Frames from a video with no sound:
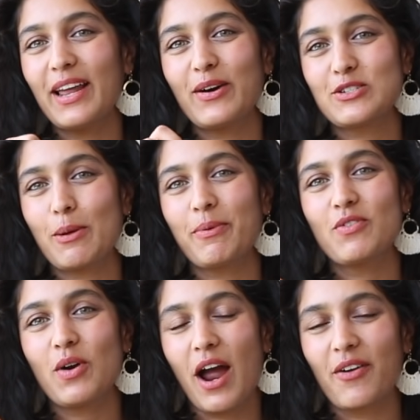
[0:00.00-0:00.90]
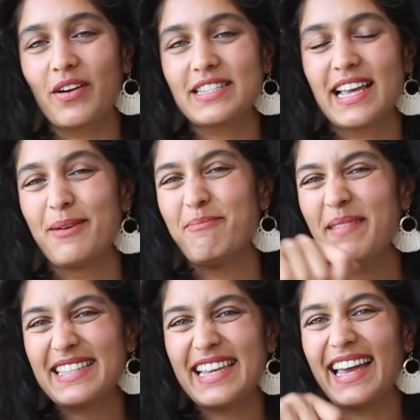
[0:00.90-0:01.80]
it on top of your curries,
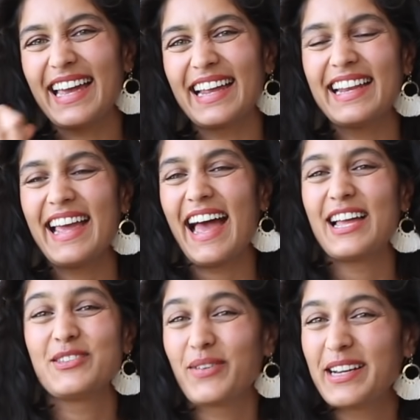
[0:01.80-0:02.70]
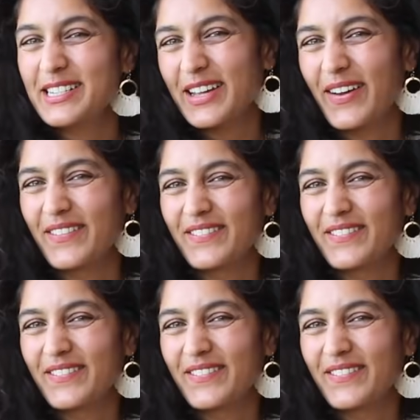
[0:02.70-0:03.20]
mix it in, and you're ready to go.